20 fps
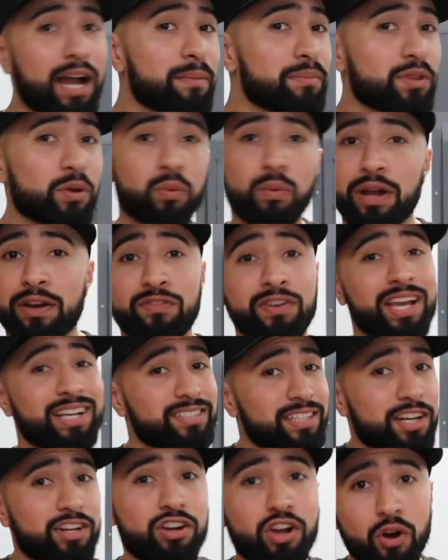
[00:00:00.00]
I'm the one, if you
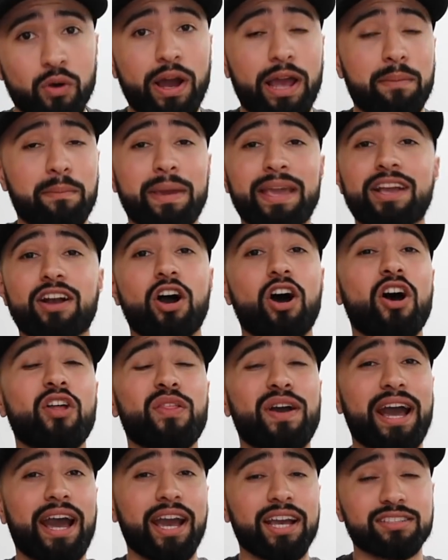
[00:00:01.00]
guys didn't know, I make all
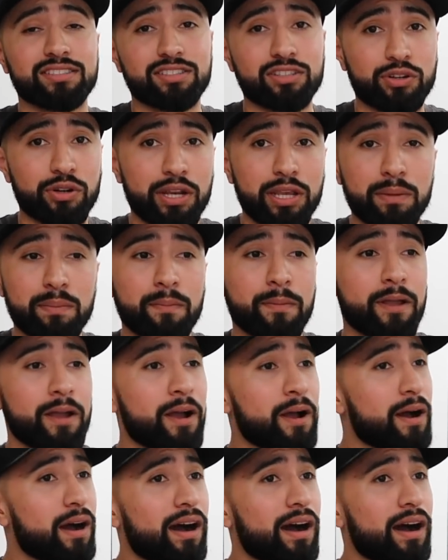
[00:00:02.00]
the ice cream.